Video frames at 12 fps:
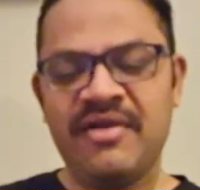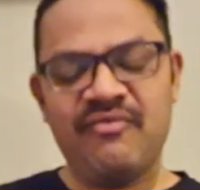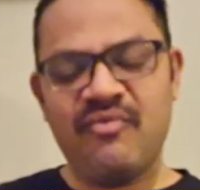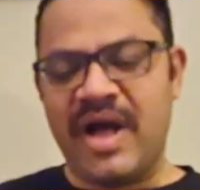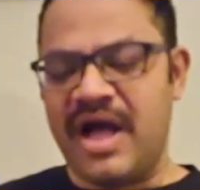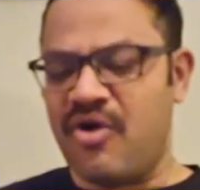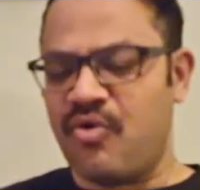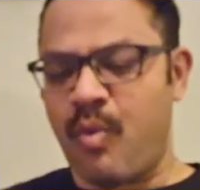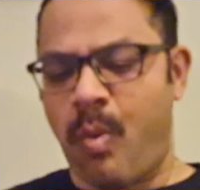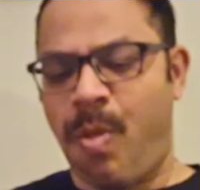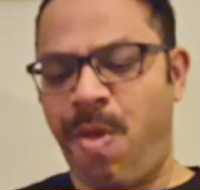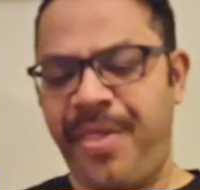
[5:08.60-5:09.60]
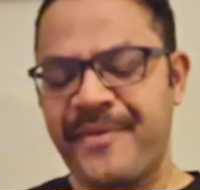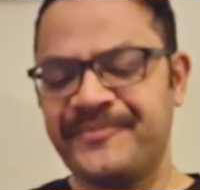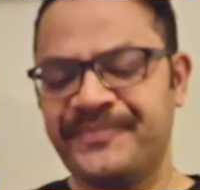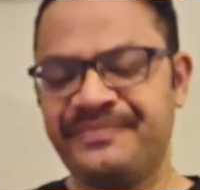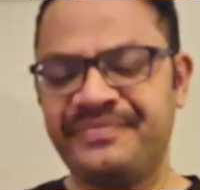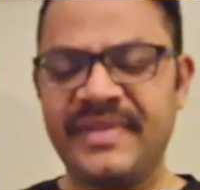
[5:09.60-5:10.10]
Wow.
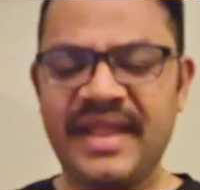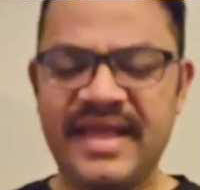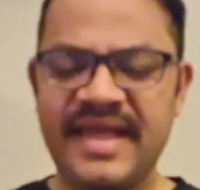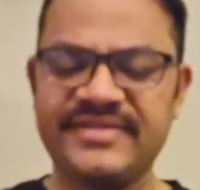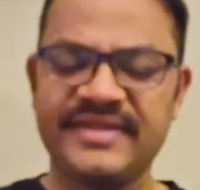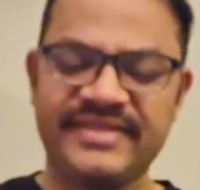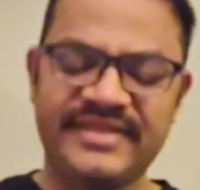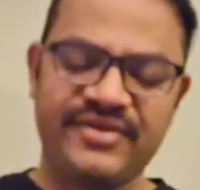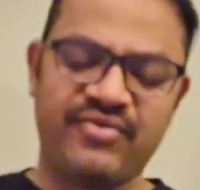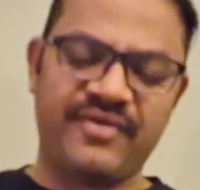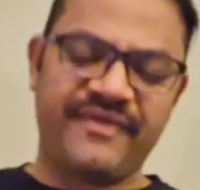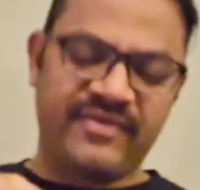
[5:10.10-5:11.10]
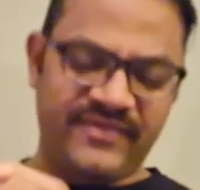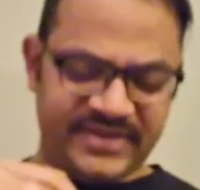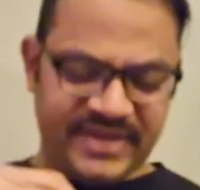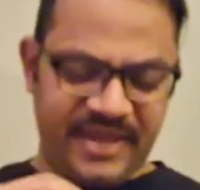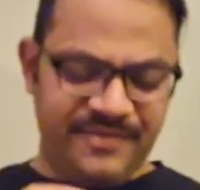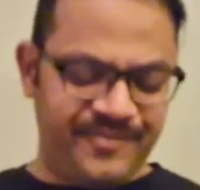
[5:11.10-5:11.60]
That's a terrific
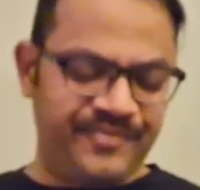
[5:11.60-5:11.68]
whiskey.